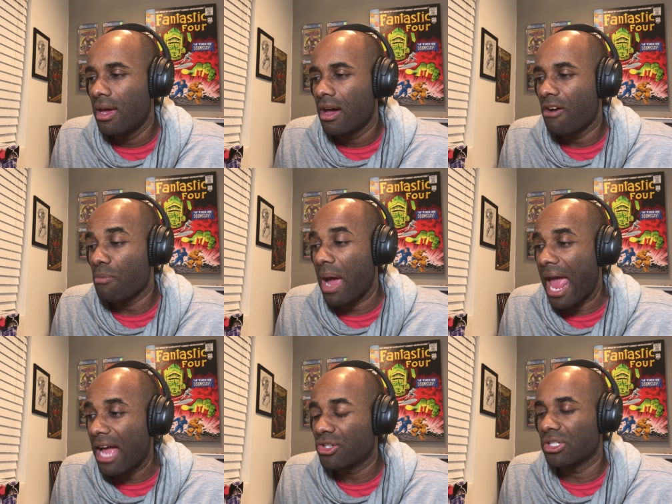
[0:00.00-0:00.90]
of my
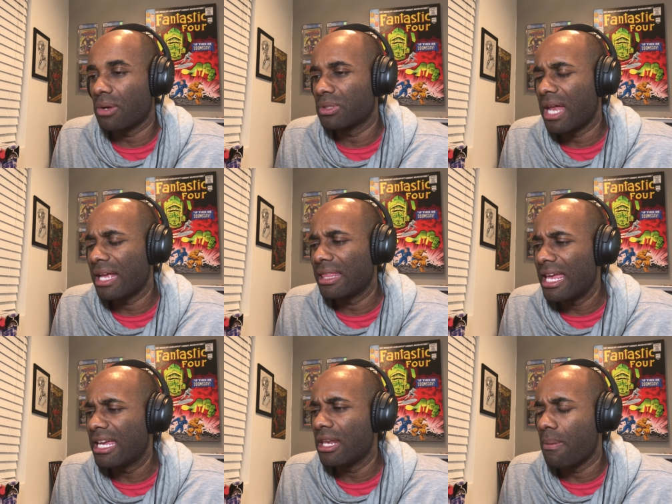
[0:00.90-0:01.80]
actions. I was not
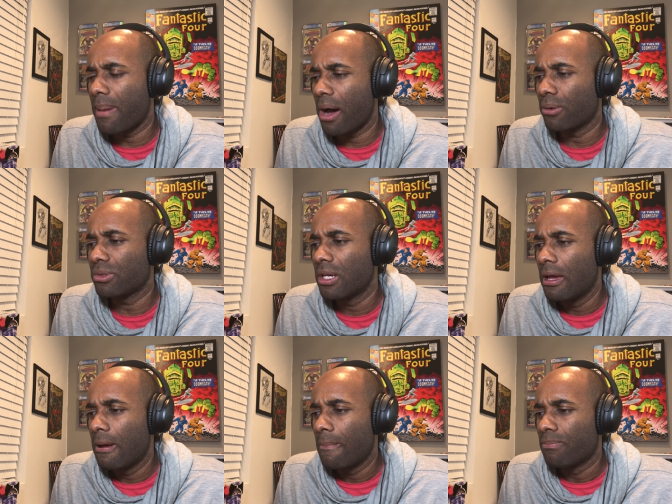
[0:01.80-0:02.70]
thinking about
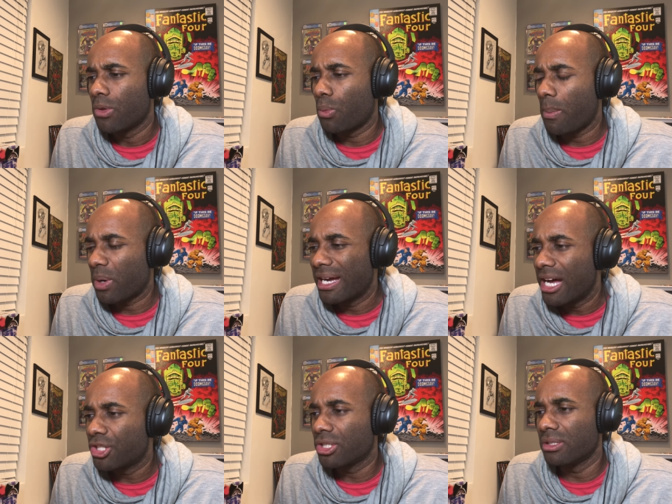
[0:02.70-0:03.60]
the
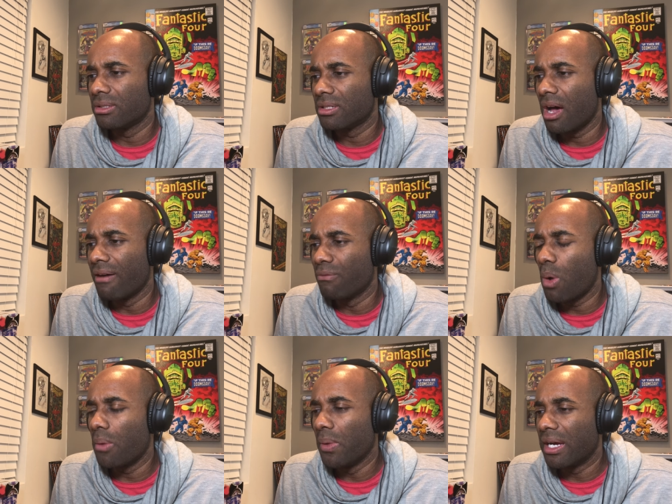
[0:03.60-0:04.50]
repercussions of
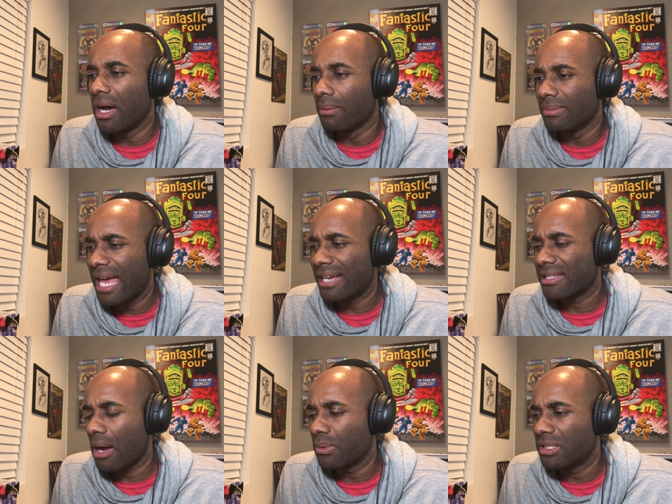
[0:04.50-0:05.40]
what would come
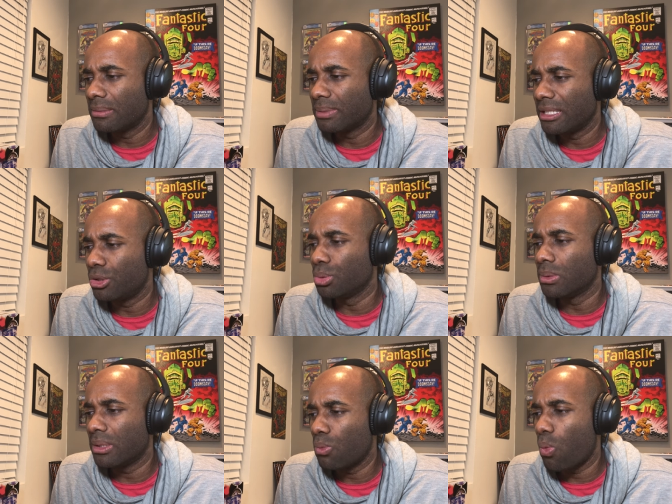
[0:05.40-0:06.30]
next. I was simply
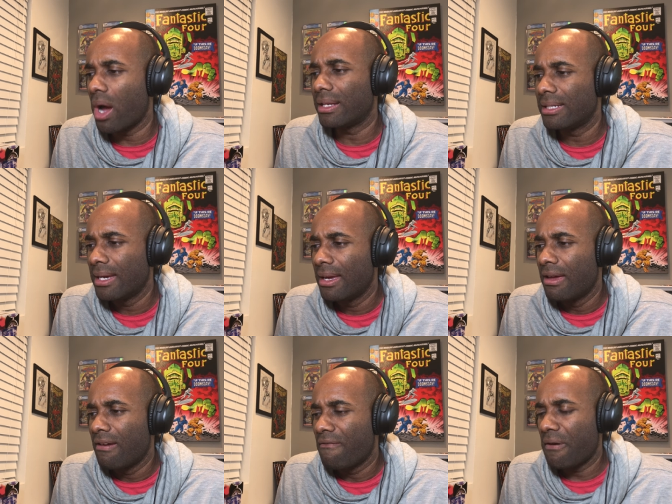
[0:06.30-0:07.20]
doing what
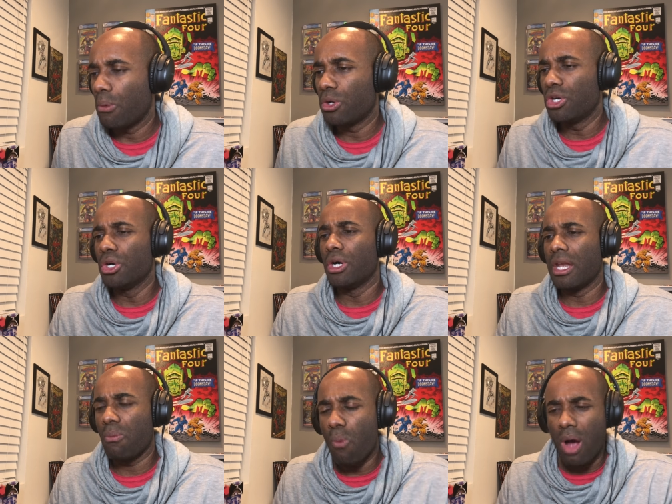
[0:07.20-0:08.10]
felt good
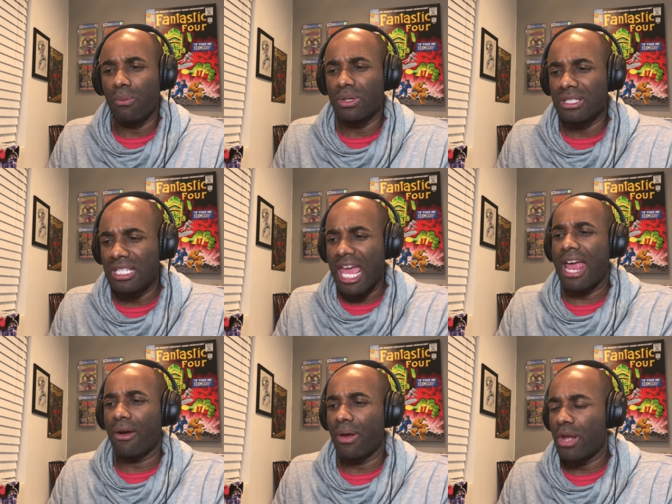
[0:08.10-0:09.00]
and what was
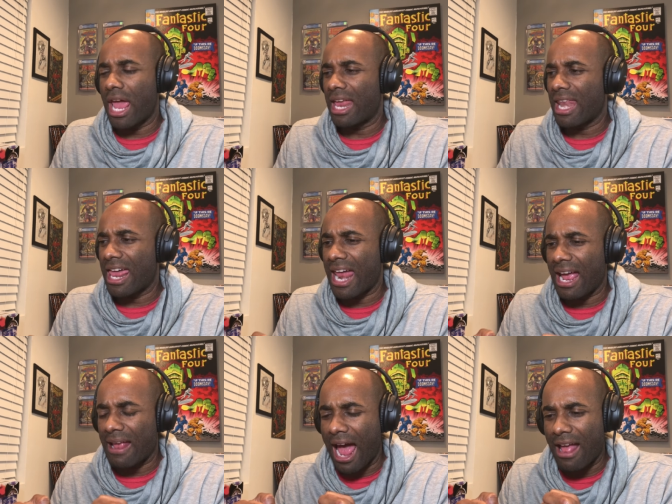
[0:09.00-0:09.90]
there and and, and
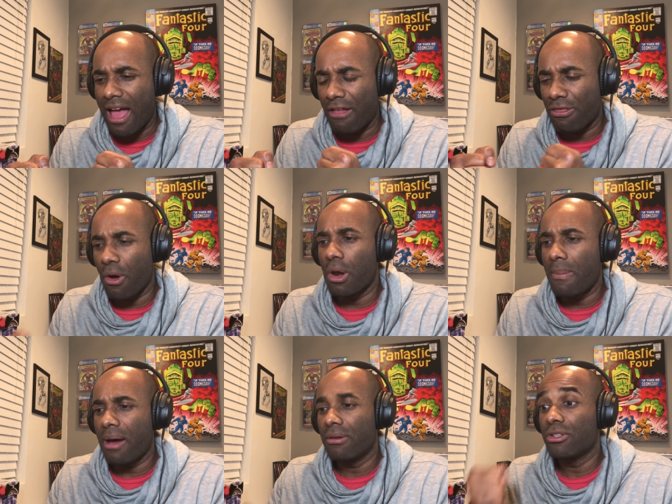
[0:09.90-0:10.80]
I, I, I thought
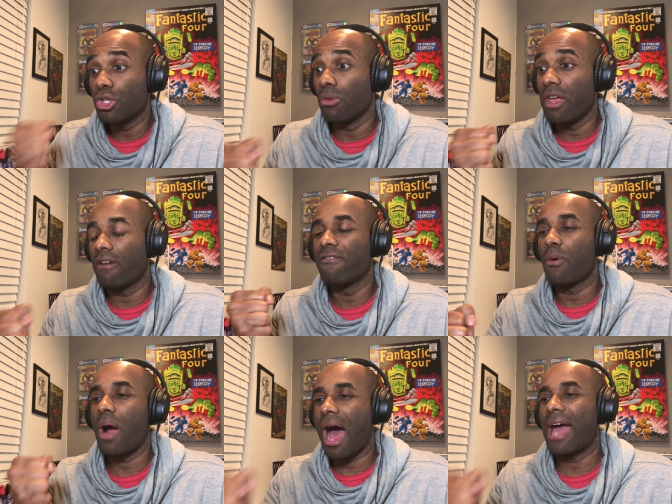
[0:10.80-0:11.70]
about it, so
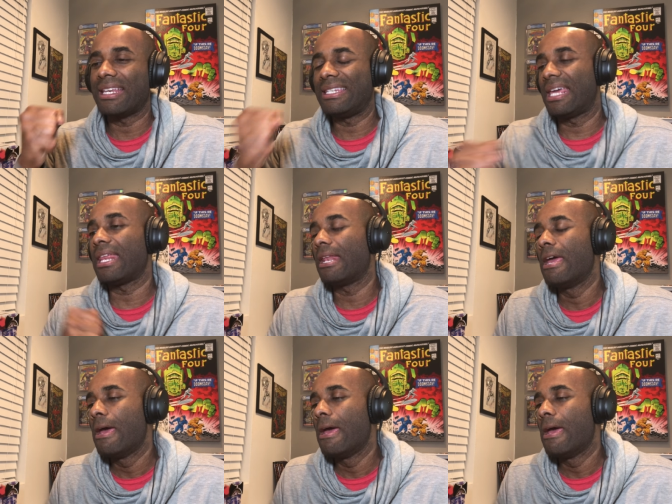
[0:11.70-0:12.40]
therefore I did it.